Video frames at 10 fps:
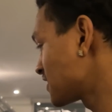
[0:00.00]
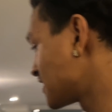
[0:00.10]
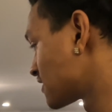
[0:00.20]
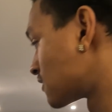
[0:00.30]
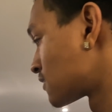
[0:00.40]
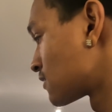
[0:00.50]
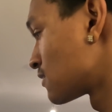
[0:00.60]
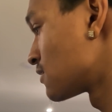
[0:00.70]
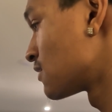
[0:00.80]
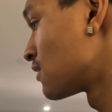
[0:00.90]
in here.
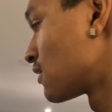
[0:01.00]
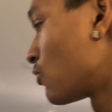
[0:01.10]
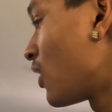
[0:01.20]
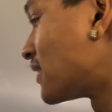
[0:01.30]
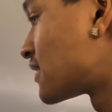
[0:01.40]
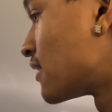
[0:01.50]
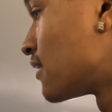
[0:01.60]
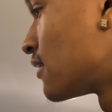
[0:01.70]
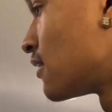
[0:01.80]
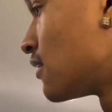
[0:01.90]
What?
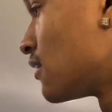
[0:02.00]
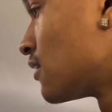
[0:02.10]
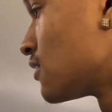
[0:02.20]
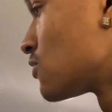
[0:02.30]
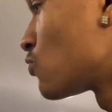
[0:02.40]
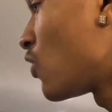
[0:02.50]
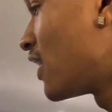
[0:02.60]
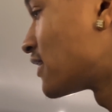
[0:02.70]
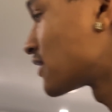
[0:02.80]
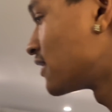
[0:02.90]
Aren't you? What,
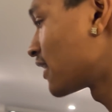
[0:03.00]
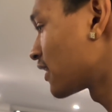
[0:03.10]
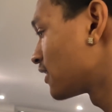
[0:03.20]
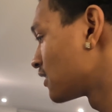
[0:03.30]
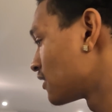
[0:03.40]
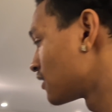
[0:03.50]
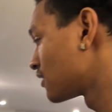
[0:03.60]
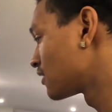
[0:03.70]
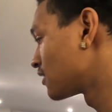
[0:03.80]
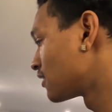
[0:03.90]
you nigga? Over to
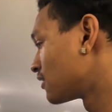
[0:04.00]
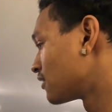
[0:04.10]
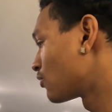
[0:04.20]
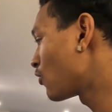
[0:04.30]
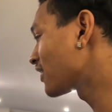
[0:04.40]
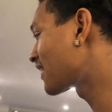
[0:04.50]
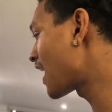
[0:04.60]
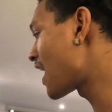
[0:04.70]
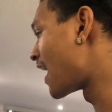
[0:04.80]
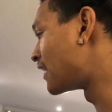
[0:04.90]
God? What
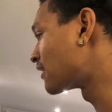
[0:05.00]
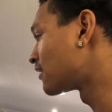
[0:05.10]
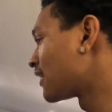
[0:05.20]
God? what